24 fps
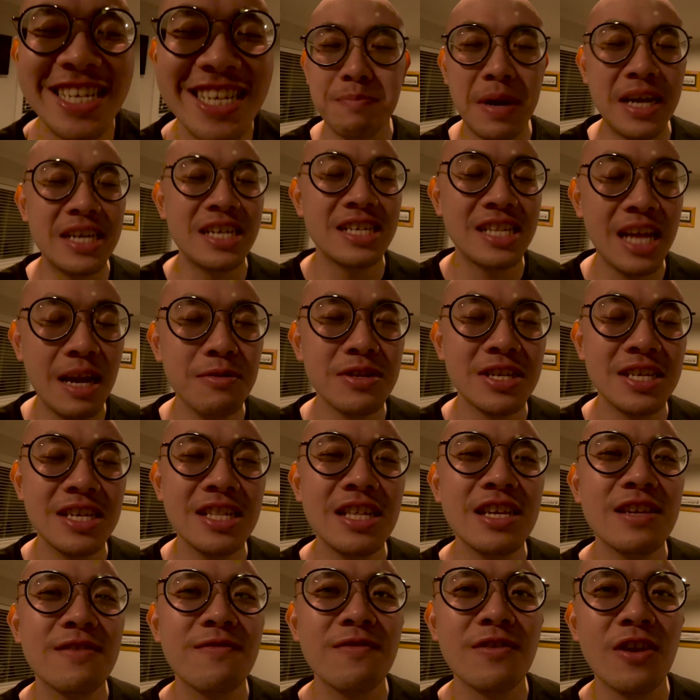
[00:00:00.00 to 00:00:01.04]
By the time you see
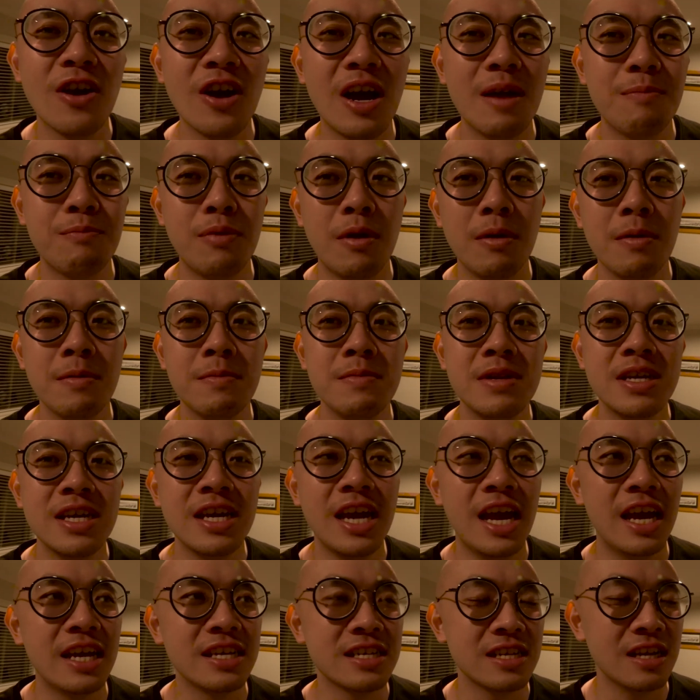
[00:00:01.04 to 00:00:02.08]
this vlog, I probably
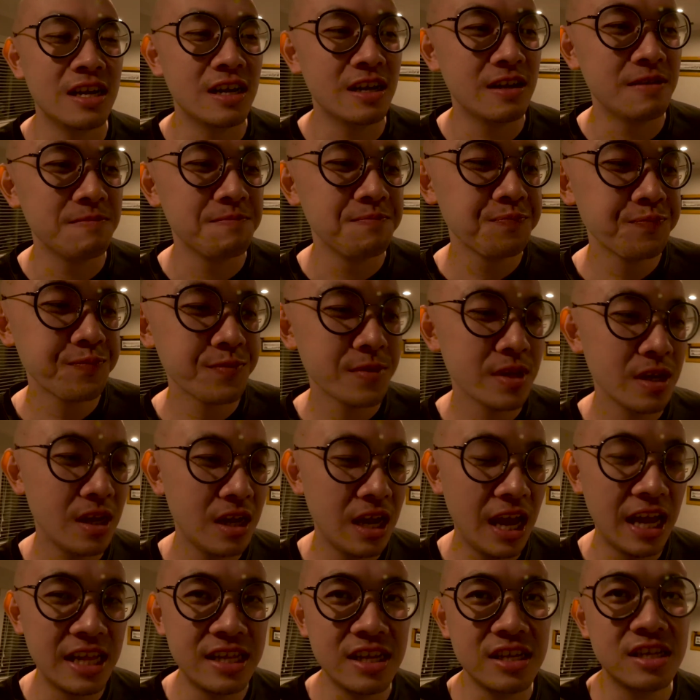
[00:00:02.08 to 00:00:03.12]
has uh,
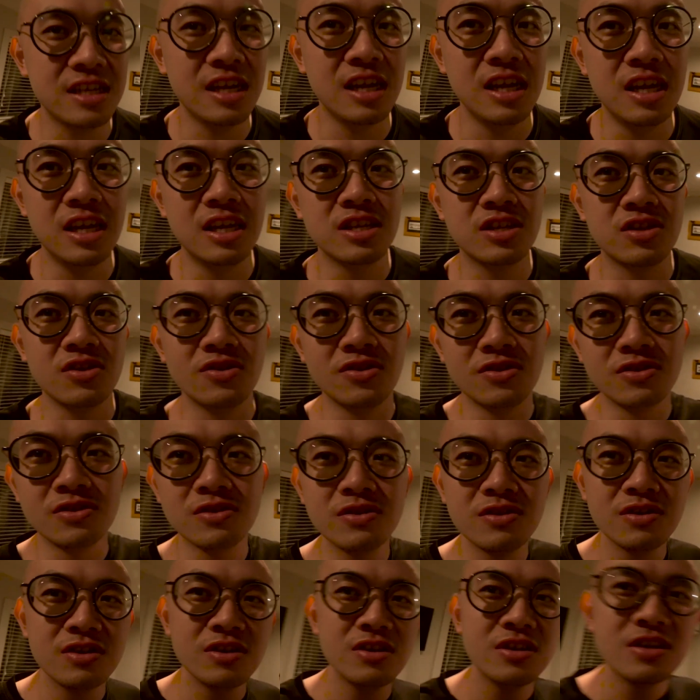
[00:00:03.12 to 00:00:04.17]
edited it, so
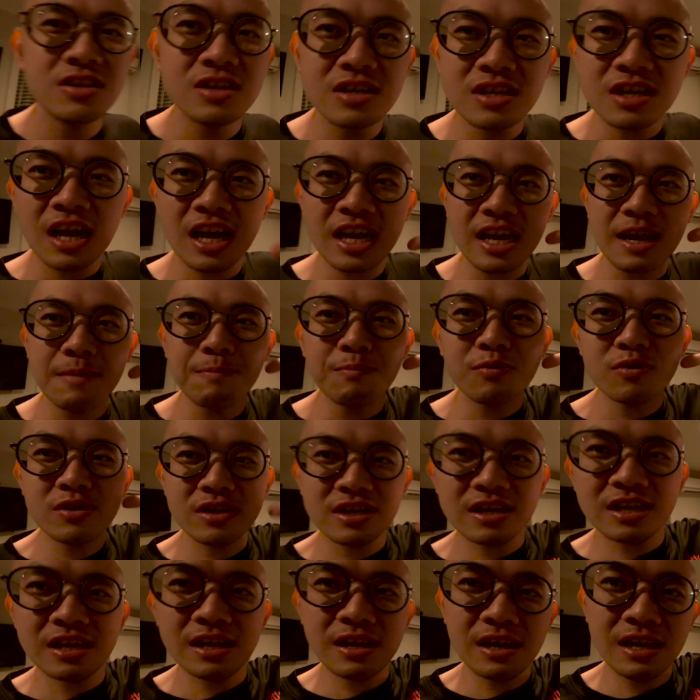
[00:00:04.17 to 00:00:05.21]
I can put
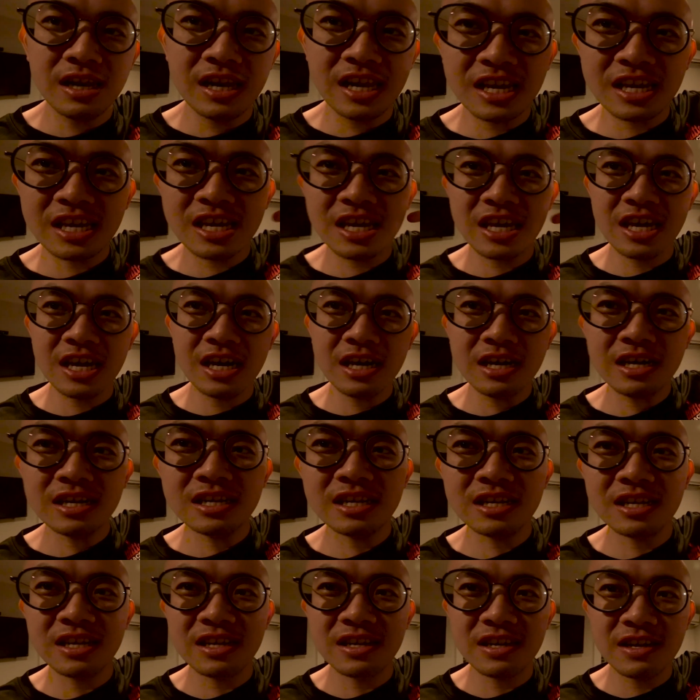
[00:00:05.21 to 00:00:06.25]
a link here,
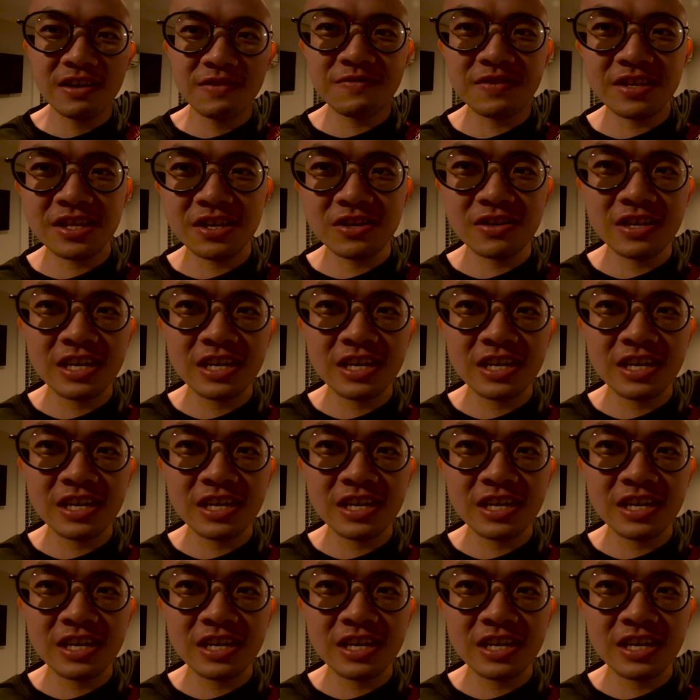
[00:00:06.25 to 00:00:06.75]
a video